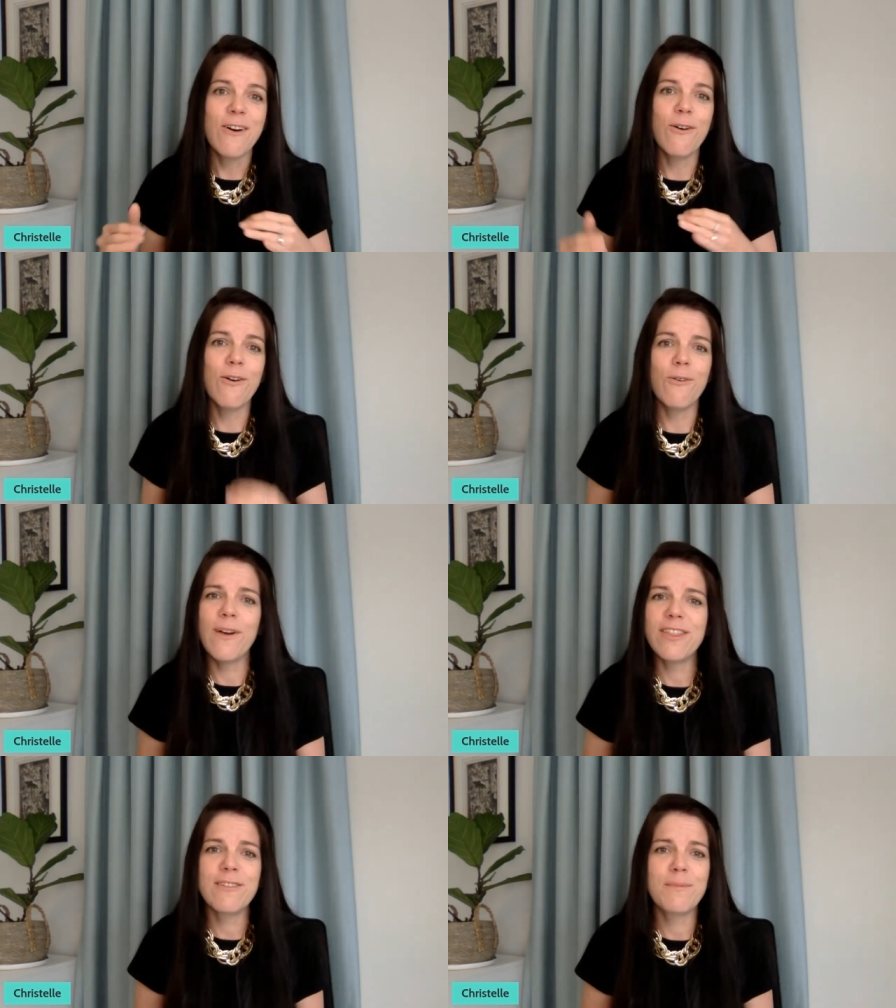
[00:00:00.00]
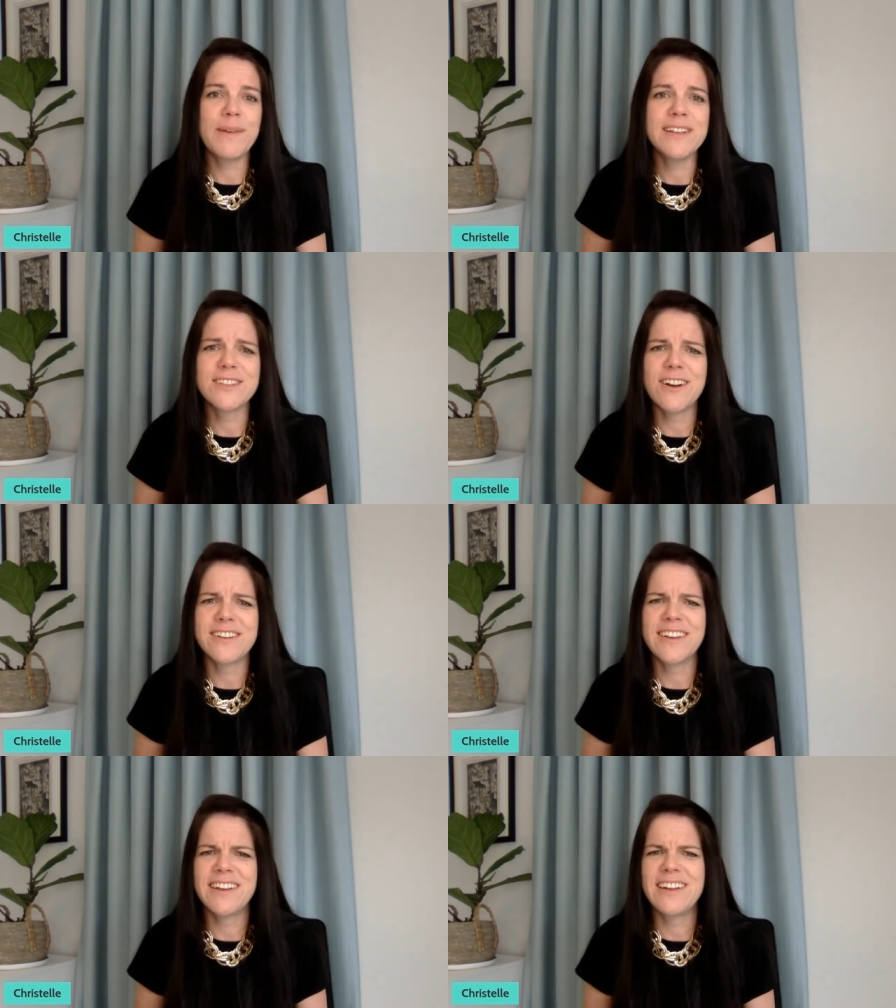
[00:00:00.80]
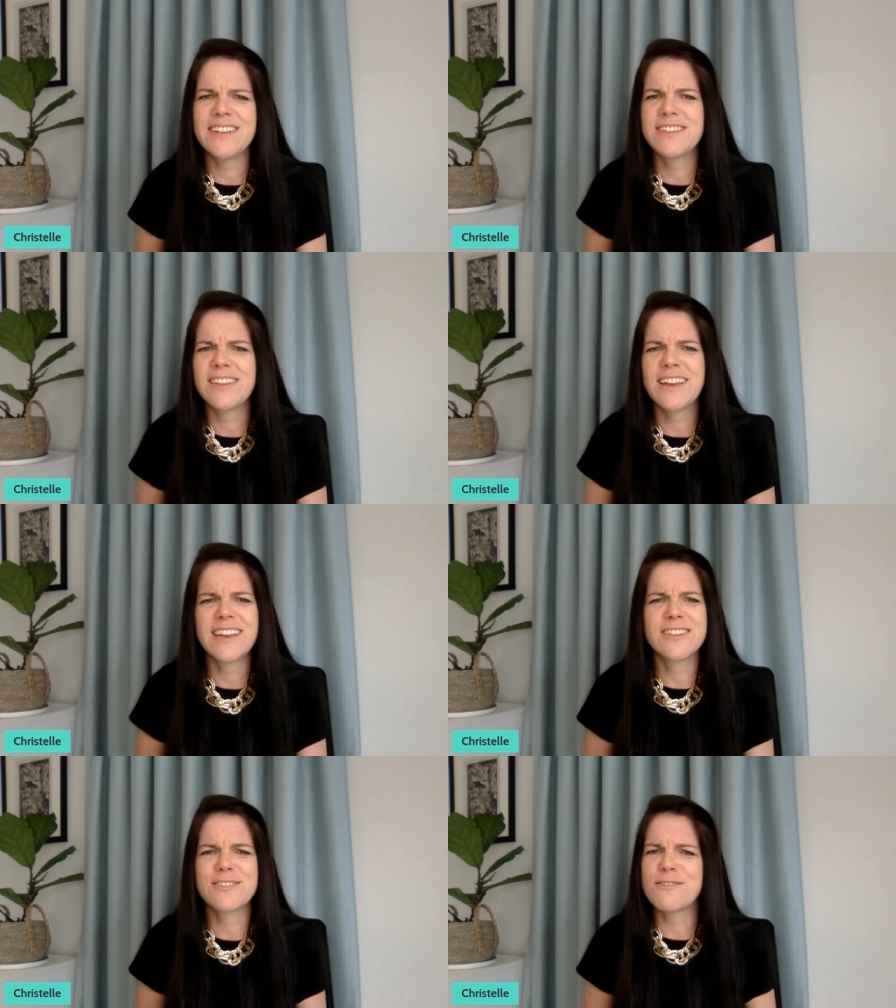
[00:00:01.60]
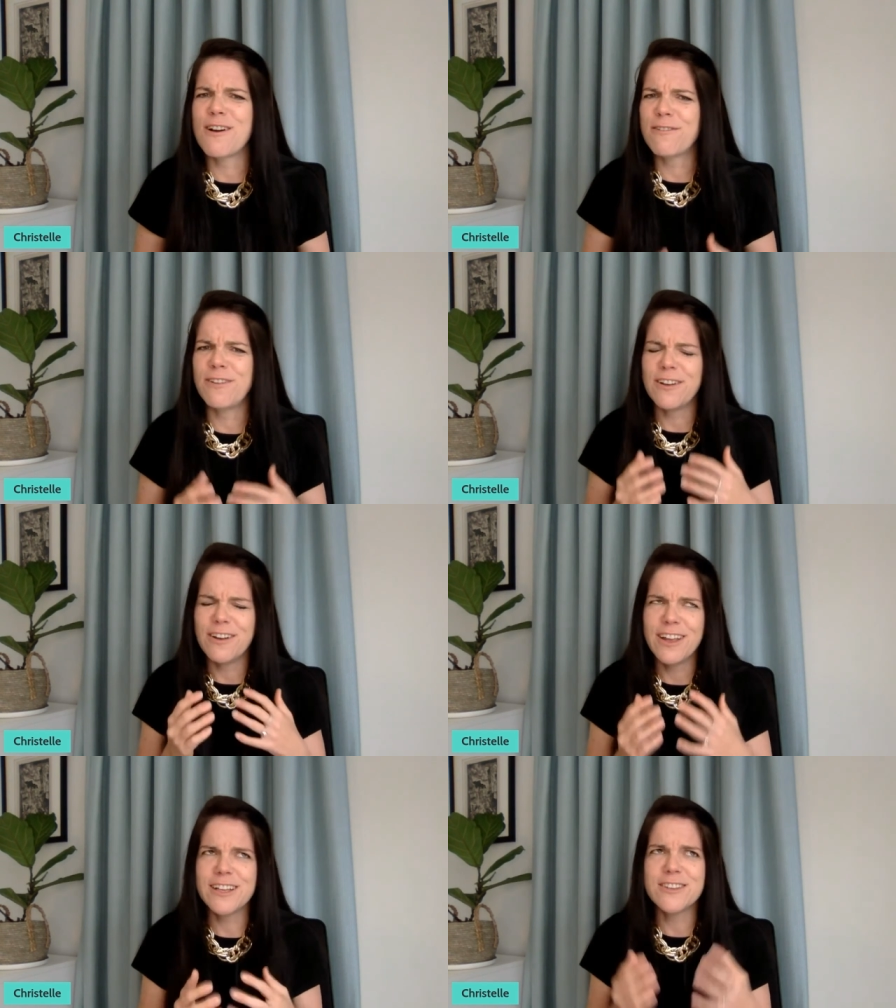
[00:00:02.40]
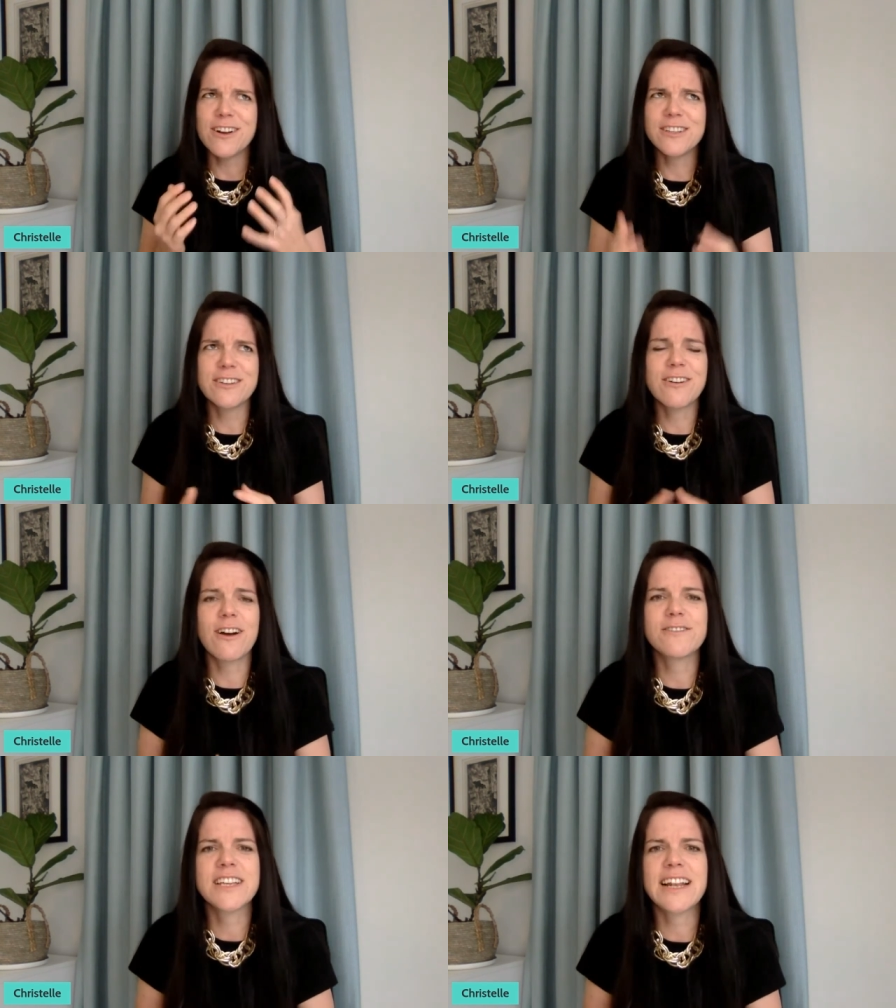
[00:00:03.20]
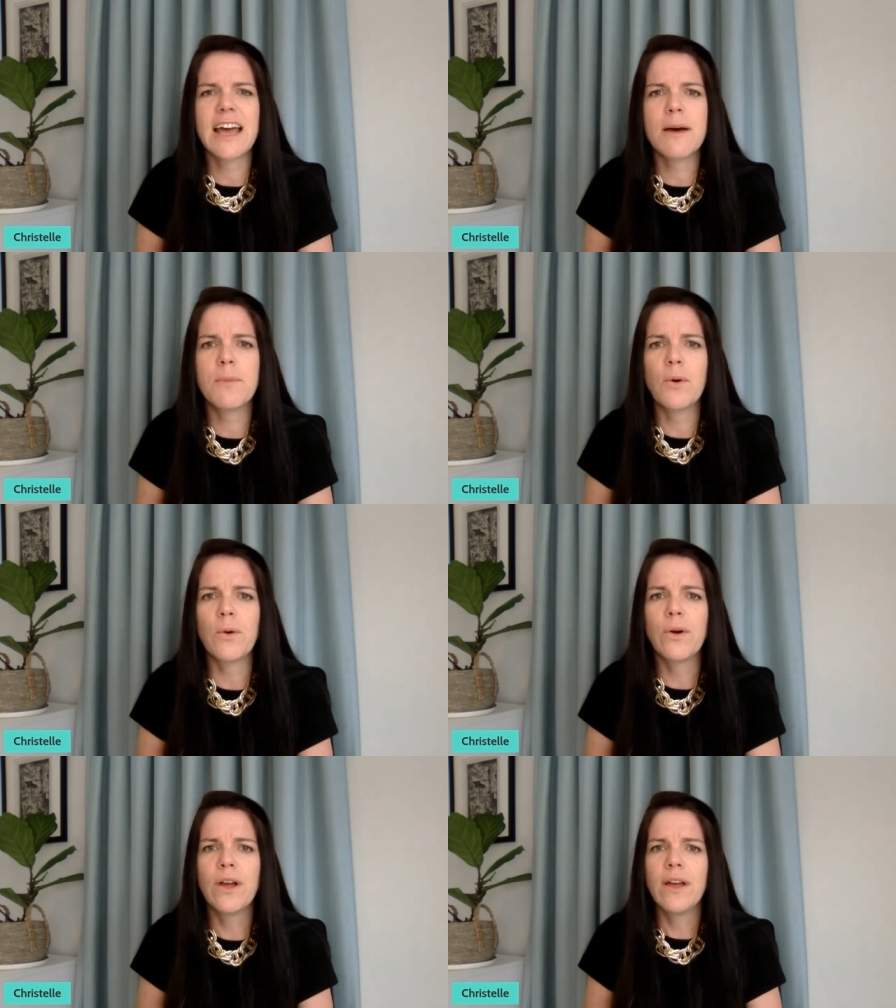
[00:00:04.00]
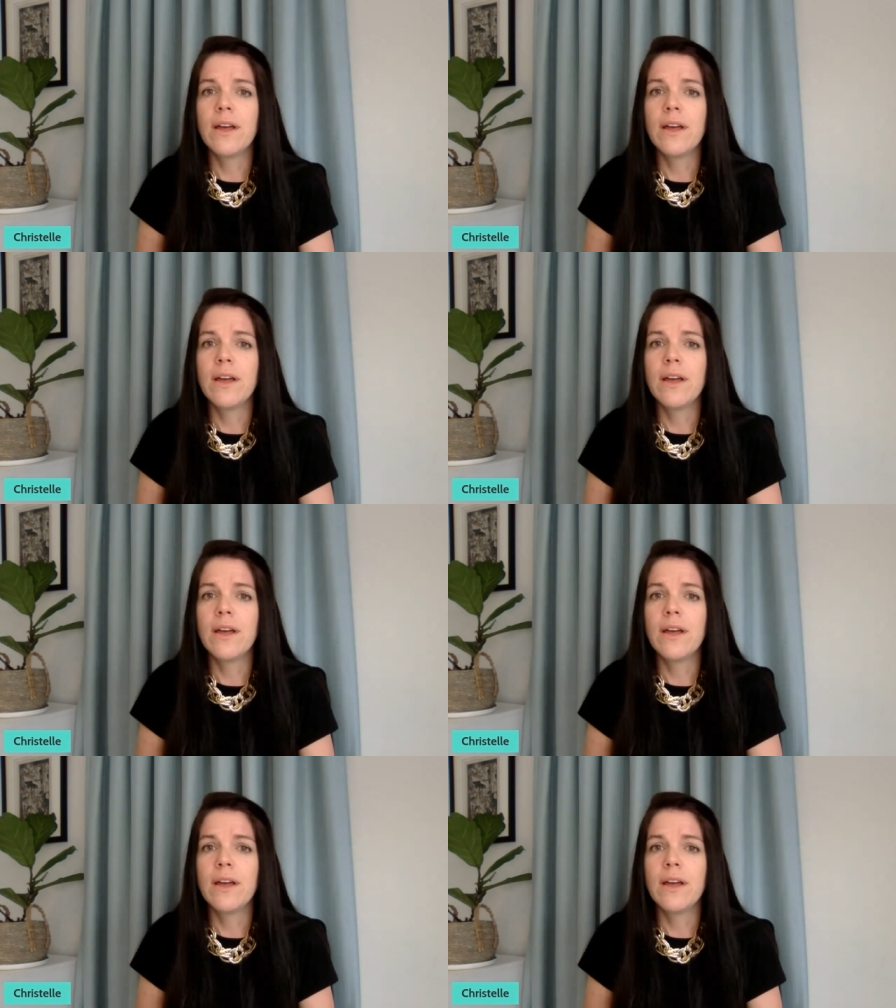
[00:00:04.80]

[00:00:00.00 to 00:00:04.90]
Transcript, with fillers: or whether it be starting in a kids craft, kids arts and crafts club, or